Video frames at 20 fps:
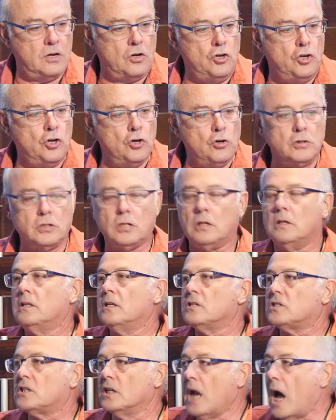use
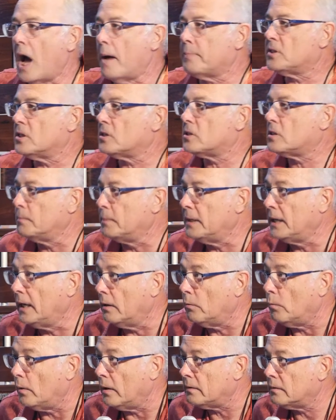the synopsis to
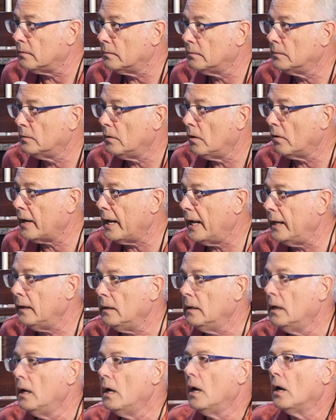begin with,
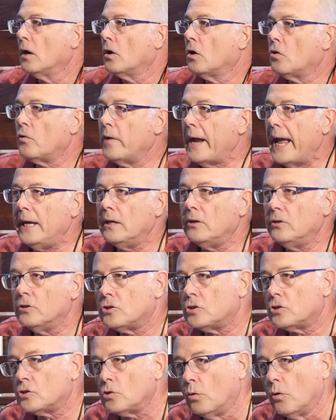okay? Create your
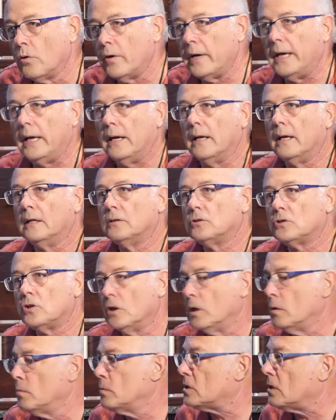story in
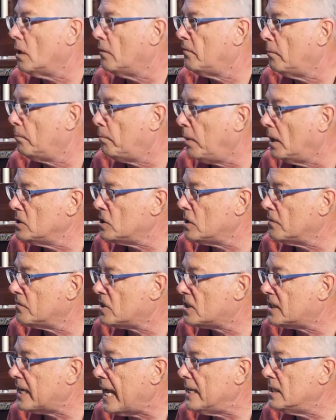terms of a bunch of
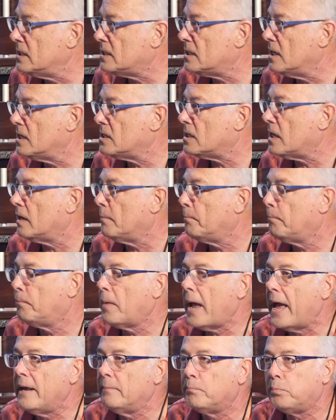sentences and, a,
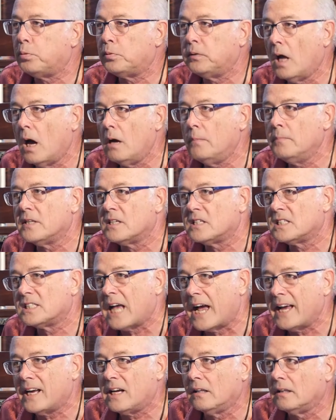and plumb the
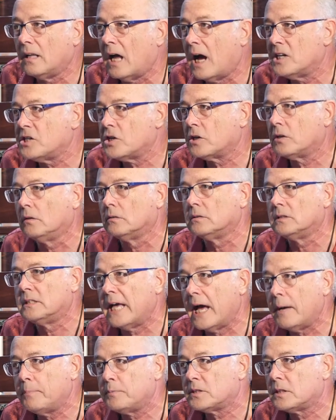psychological
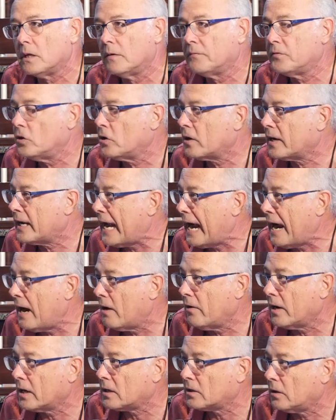depths of your
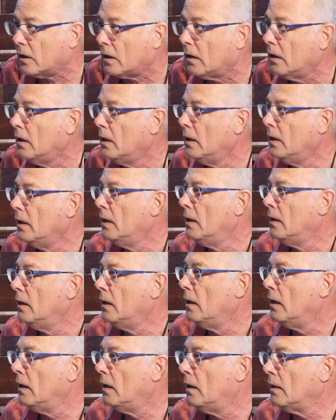character.
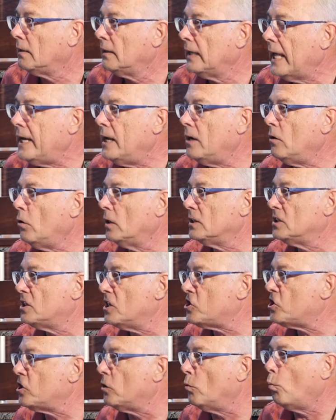Let it
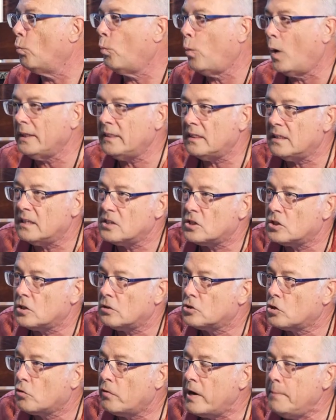audition what this
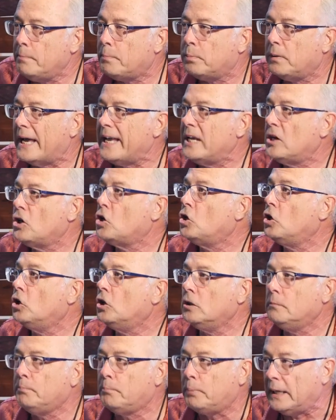screenplay
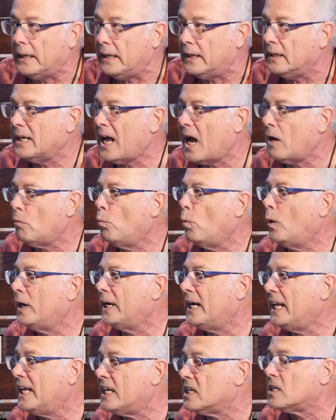could be, not what
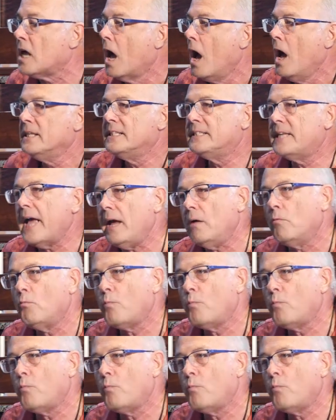it is. Take